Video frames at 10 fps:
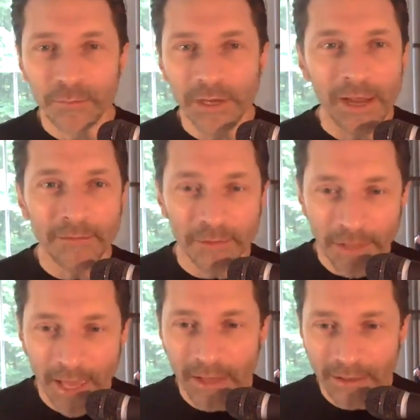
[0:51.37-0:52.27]
But after
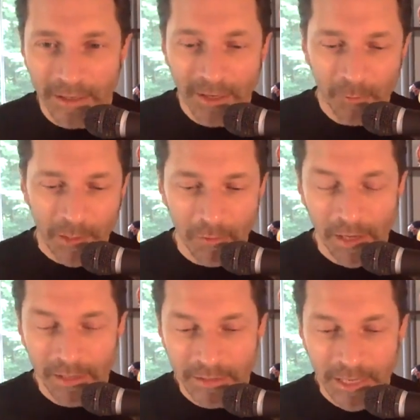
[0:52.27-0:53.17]
that, you know, we
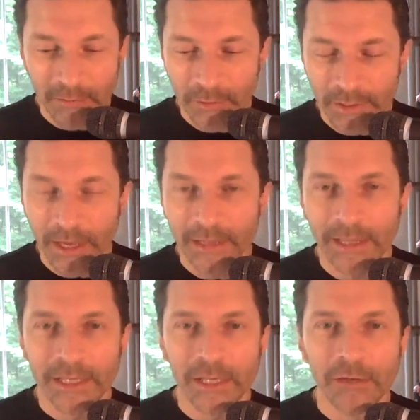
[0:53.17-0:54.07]
grind it down with a guy
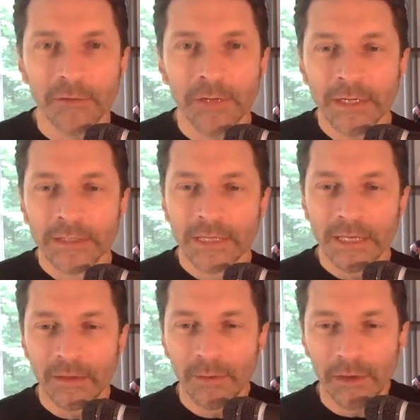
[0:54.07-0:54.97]
like you to
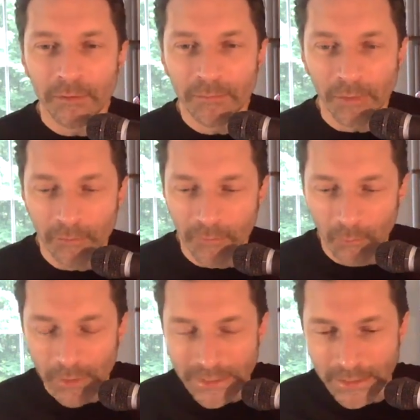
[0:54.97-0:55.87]
get a better feel for
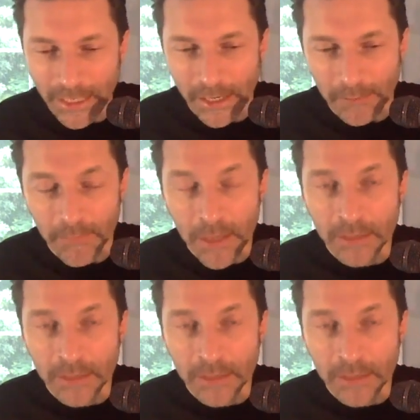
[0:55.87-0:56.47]
what's there.